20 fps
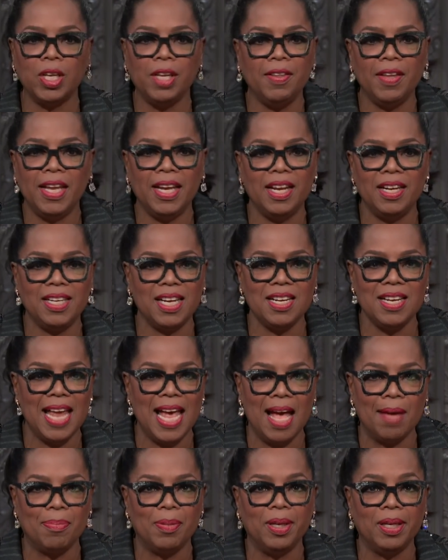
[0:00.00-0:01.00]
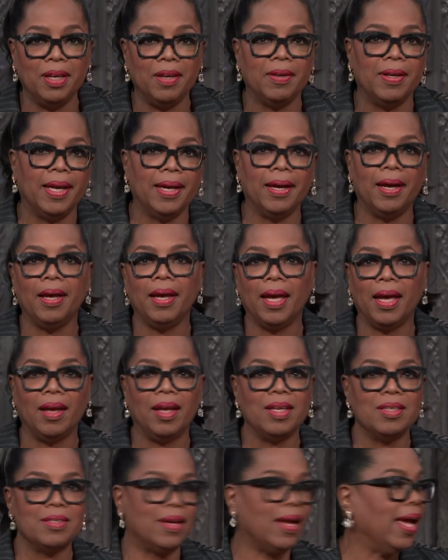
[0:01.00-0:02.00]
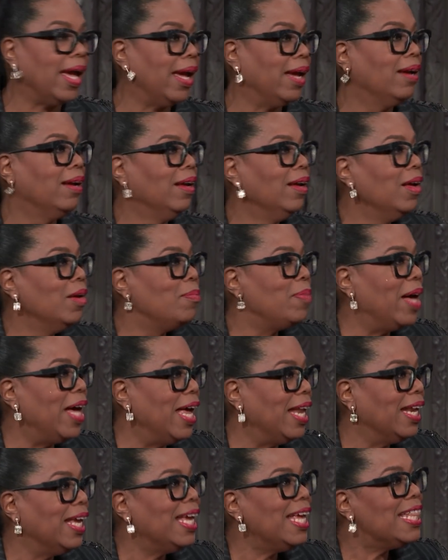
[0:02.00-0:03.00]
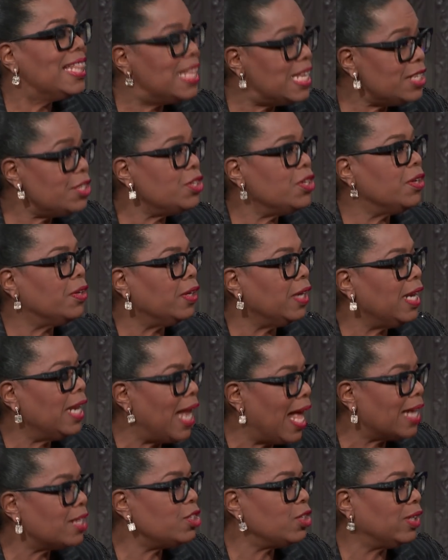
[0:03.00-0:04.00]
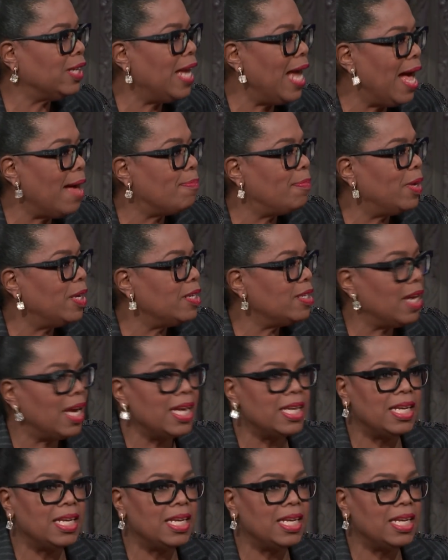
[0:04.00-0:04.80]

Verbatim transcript: and then it doesn't happen and you're like, okay, that's all right. But this year it actually happened. I,